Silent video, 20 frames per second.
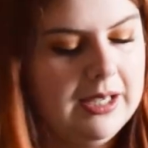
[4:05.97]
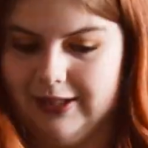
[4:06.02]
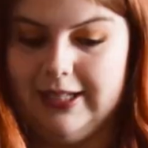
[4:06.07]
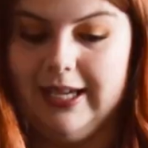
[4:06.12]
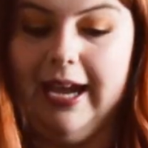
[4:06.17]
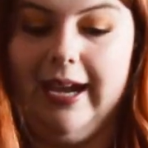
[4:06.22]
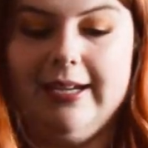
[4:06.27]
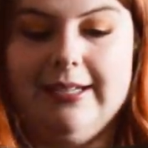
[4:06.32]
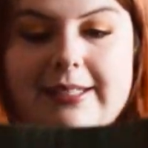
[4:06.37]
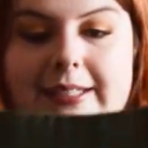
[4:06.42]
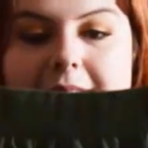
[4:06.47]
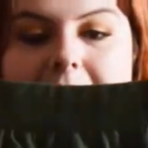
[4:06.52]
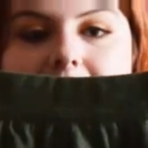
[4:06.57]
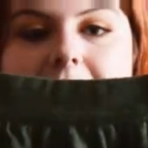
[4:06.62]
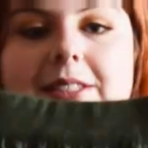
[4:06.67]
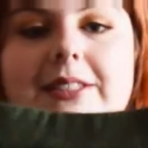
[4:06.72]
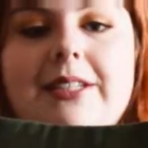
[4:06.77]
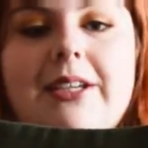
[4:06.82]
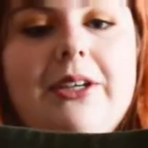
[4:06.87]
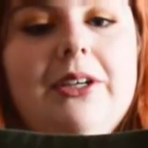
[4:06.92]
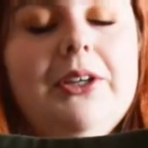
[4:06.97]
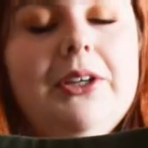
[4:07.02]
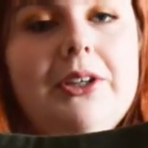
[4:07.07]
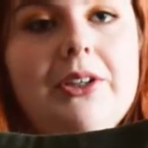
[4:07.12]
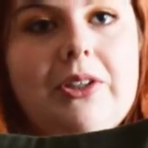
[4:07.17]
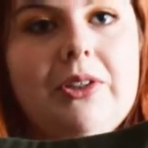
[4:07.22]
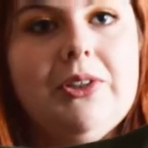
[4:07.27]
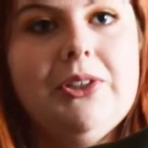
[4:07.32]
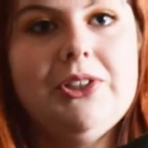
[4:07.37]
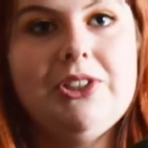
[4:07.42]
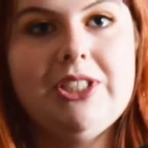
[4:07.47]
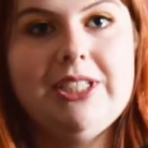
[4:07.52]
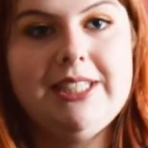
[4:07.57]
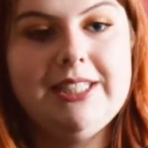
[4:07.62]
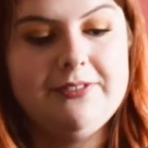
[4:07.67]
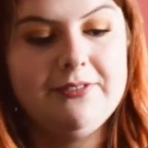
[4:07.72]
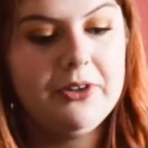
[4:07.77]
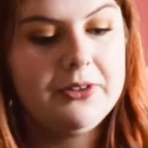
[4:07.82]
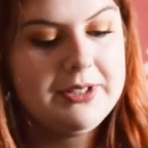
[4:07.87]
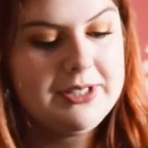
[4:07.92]
So yeah, it's this
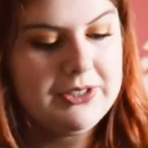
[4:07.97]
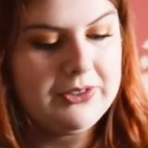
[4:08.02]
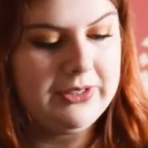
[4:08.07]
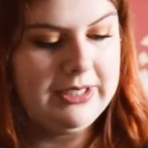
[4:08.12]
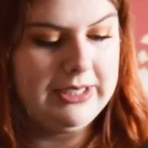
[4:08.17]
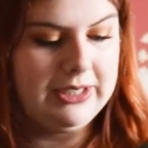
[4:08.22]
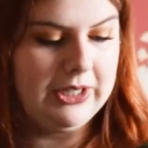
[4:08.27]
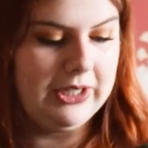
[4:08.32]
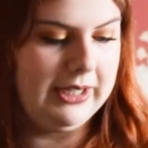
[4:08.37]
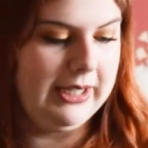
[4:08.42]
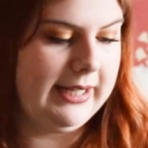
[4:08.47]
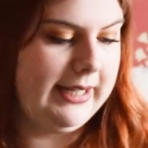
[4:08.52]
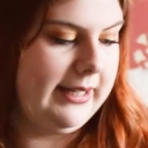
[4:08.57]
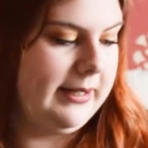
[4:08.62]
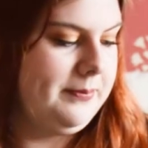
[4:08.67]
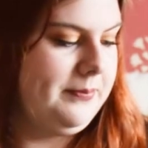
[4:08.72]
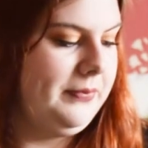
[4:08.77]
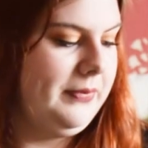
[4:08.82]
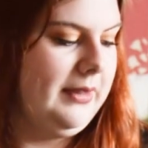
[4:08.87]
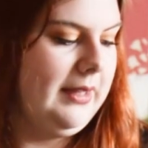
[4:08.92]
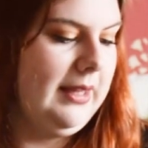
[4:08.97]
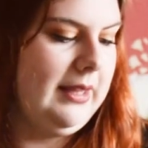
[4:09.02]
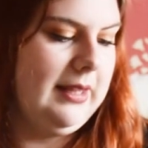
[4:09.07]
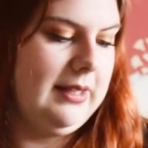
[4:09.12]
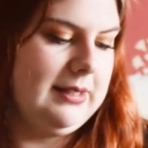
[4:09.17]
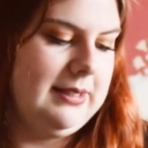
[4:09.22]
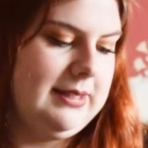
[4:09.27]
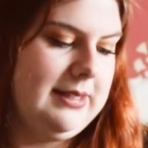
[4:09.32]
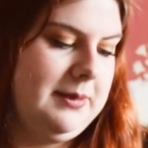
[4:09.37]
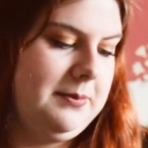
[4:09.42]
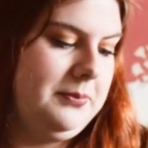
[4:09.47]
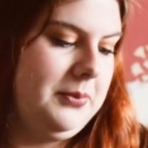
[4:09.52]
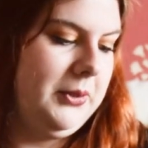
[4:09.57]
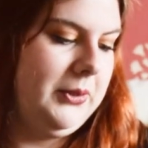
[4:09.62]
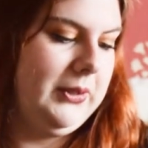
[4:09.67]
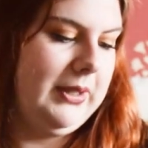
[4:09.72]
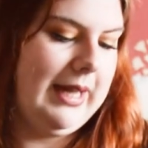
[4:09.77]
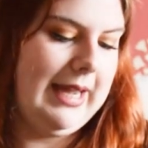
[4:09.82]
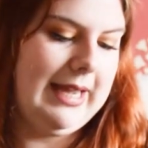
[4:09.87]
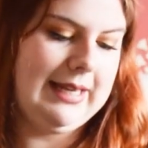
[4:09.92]
gorgeous forest green colour,
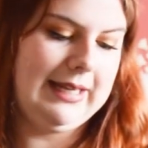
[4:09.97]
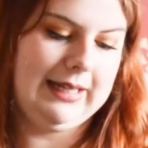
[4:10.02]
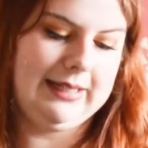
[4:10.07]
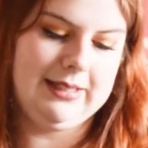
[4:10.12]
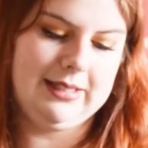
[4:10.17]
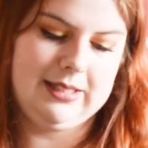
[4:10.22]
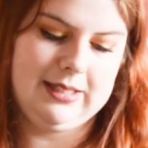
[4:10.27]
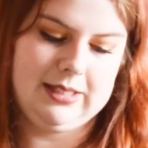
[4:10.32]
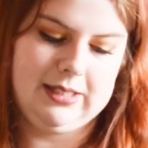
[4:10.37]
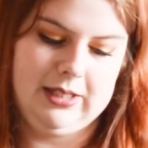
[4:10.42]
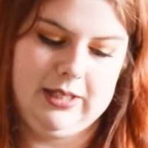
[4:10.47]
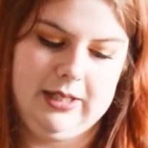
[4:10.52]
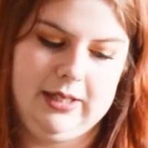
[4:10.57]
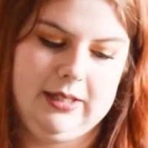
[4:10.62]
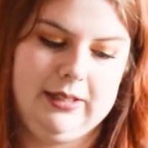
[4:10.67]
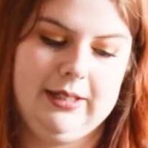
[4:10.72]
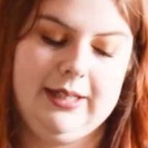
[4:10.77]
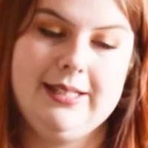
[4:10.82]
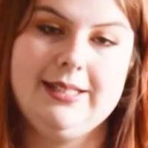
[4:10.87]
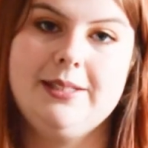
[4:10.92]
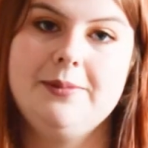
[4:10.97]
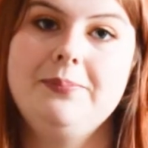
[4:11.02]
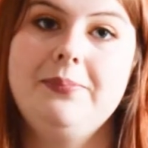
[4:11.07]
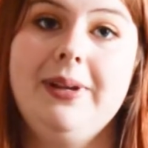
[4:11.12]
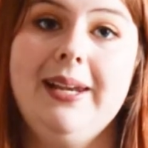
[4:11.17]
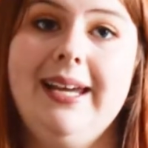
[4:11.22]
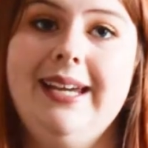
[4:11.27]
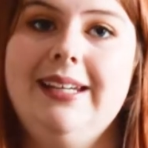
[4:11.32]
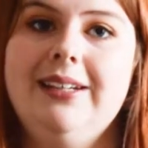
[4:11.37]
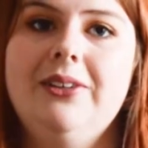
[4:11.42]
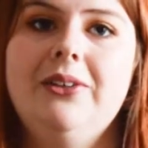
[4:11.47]
simple A-line skirt, nice and plain.